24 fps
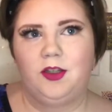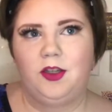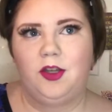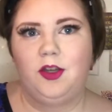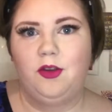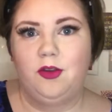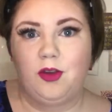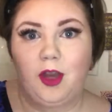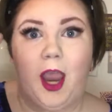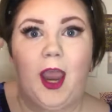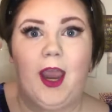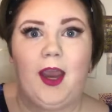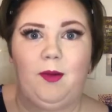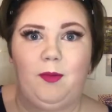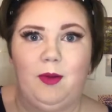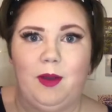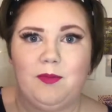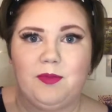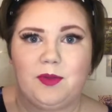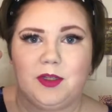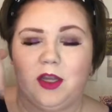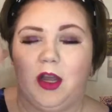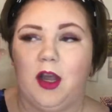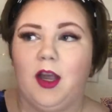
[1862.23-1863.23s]
UK
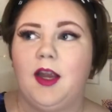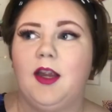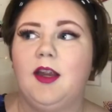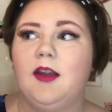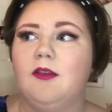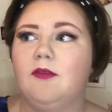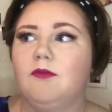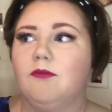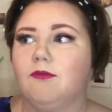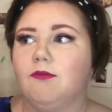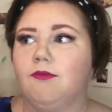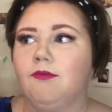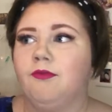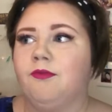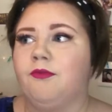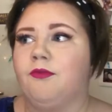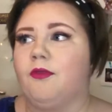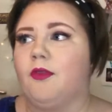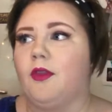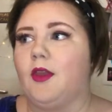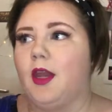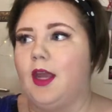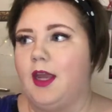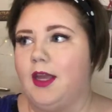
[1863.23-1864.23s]
website
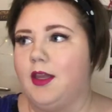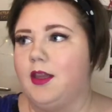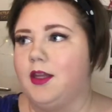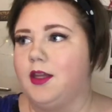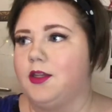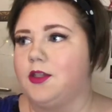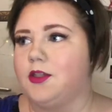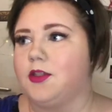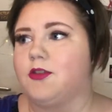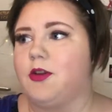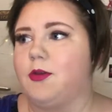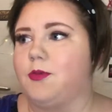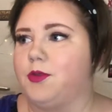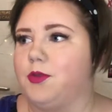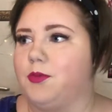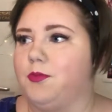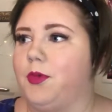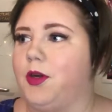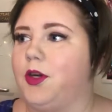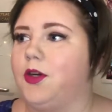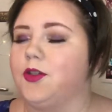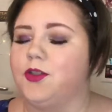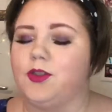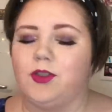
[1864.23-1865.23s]
in the description
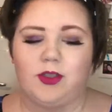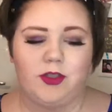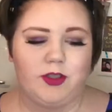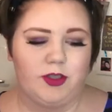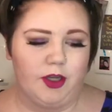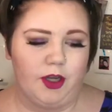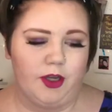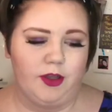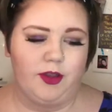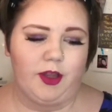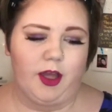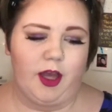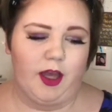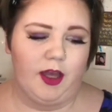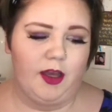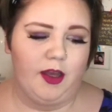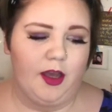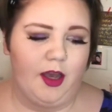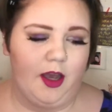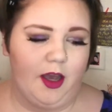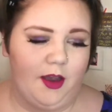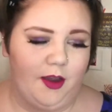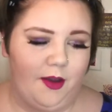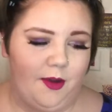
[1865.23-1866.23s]
box so that
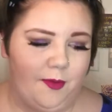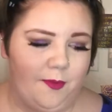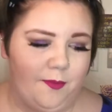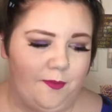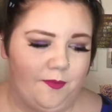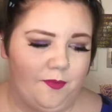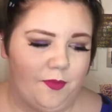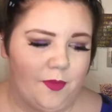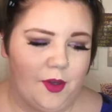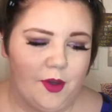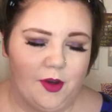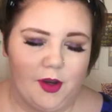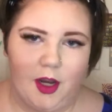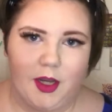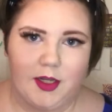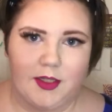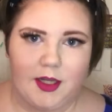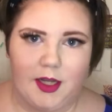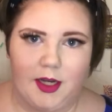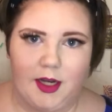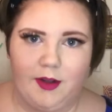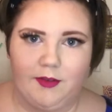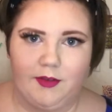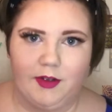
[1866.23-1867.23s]
you guys
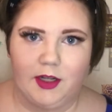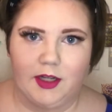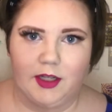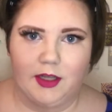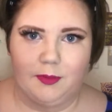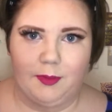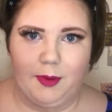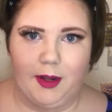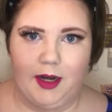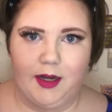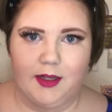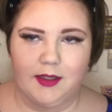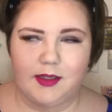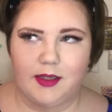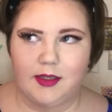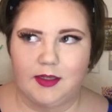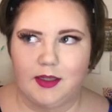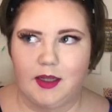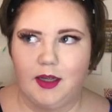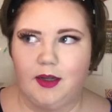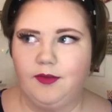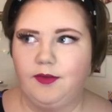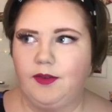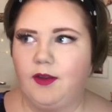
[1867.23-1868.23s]
can have a look at the palettes and
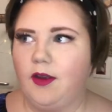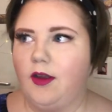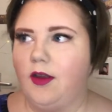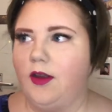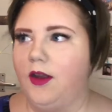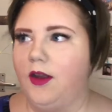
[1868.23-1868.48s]
stuff.